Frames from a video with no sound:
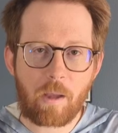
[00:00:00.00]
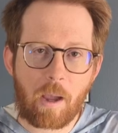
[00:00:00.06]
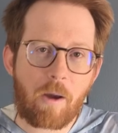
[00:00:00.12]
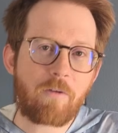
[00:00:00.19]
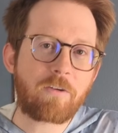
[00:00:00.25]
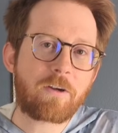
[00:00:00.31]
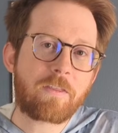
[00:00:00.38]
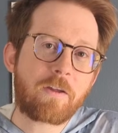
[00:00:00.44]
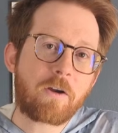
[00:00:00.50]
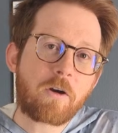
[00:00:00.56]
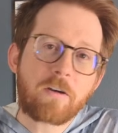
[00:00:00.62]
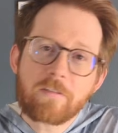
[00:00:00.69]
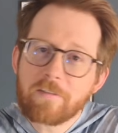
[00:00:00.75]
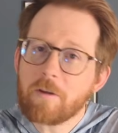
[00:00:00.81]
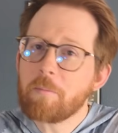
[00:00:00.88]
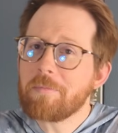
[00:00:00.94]
However, there are
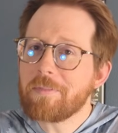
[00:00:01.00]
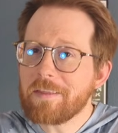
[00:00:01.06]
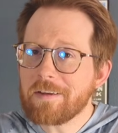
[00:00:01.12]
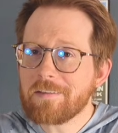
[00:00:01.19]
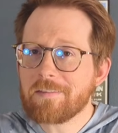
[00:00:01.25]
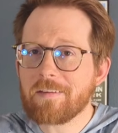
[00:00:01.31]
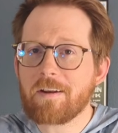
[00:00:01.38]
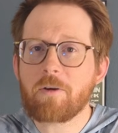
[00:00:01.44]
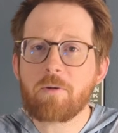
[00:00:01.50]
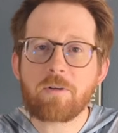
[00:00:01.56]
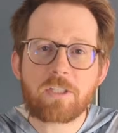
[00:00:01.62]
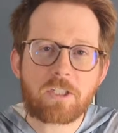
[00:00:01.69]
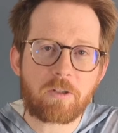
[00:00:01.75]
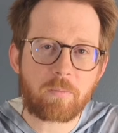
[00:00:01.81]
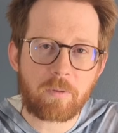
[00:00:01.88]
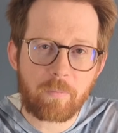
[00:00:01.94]
some things that I
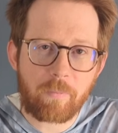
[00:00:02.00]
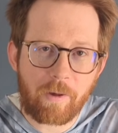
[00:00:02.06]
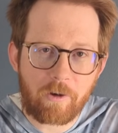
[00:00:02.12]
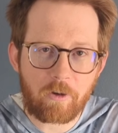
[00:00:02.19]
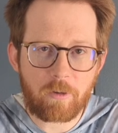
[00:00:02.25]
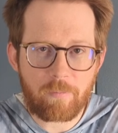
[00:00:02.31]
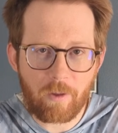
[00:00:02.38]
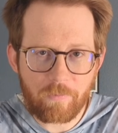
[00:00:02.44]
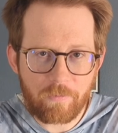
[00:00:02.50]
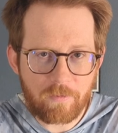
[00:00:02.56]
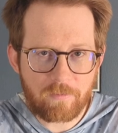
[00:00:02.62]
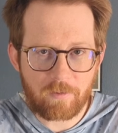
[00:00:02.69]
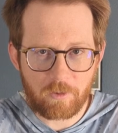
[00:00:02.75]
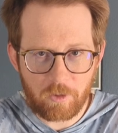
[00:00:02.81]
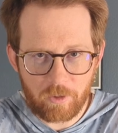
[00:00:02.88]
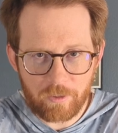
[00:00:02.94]
wish could be better about this
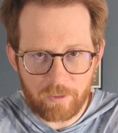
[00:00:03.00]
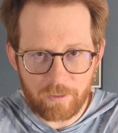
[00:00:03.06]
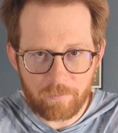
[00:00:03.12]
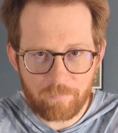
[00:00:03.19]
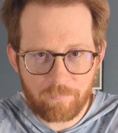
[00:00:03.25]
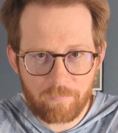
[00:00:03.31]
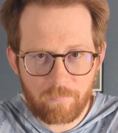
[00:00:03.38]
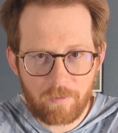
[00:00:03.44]
sun hoodie.